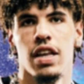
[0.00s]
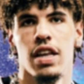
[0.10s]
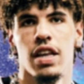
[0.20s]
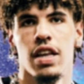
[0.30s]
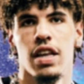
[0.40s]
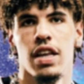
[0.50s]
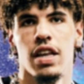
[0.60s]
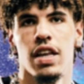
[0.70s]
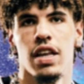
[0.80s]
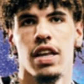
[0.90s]

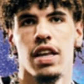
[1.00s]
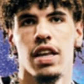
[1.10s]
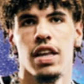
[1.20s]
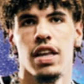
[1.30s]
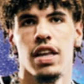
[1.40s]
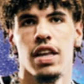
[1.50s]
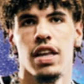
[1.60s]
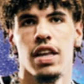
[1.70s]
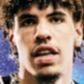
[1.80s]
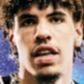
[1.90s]

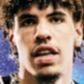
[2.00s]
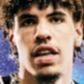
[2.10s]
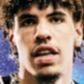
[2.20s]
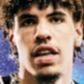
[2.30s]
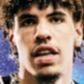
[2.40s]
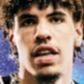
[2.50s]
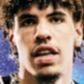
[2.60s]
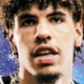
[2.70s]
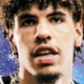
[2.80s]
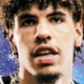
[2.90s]

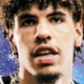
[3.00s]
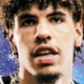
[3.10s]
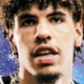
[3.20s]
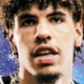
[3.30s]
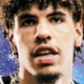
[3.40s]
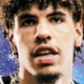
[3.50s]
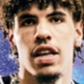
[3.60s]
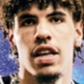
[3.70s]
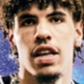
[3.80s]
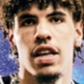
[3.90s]

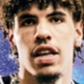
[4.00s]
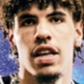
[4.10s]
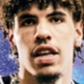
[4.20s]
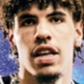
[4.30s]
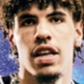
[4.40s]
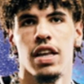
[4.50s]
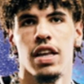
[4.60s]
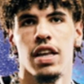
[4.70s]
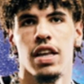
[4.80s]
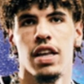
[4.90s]

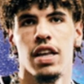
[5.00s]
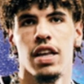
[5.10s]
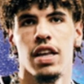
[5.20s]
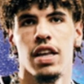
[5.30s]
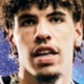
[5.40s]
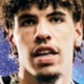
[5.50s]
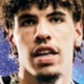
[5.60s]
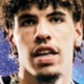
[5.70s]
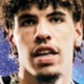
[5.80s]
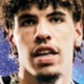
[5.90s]

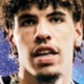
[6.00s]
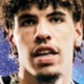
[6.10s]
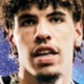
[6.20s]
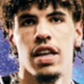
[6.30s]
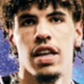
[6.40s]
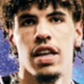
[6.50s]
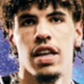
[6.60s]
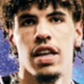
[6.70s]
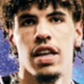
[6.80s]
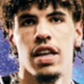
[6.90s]

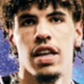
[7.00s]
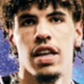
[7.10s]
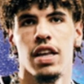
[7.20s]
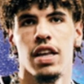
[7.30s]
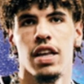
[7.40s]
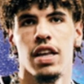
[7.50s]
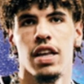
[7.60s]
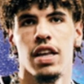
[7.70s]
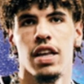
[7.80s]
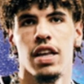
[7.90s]
The face doesn't move, so there is nothing to read.